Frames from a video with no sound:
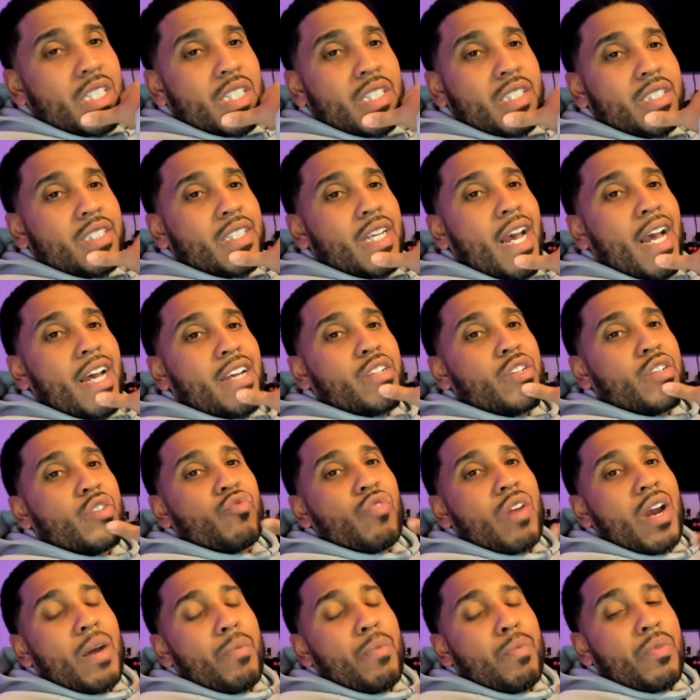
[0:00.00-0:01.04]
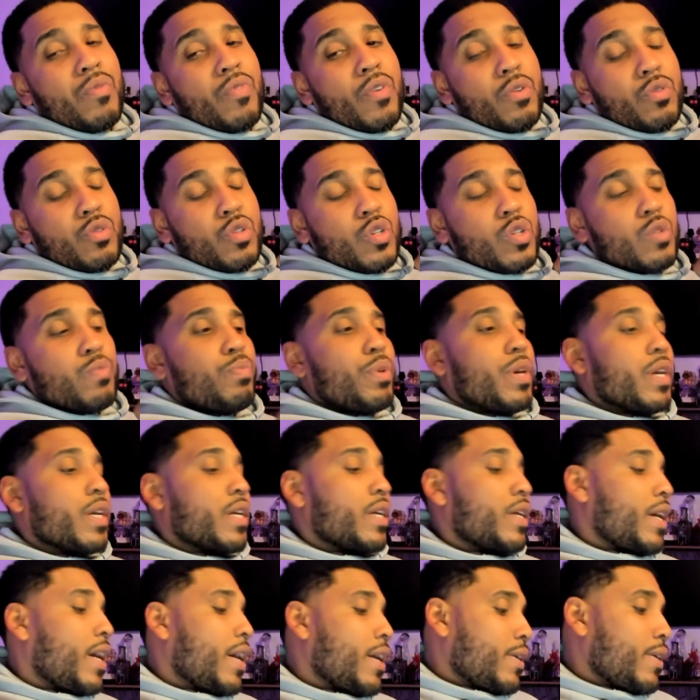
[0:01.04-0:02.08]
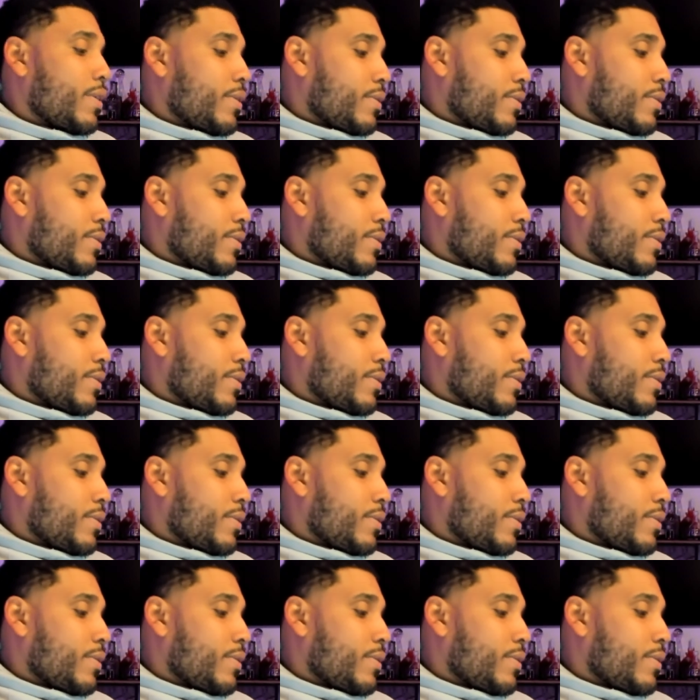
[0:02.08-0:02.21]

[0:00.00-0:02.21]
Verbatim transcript: Jaz the Rapper versus Big K.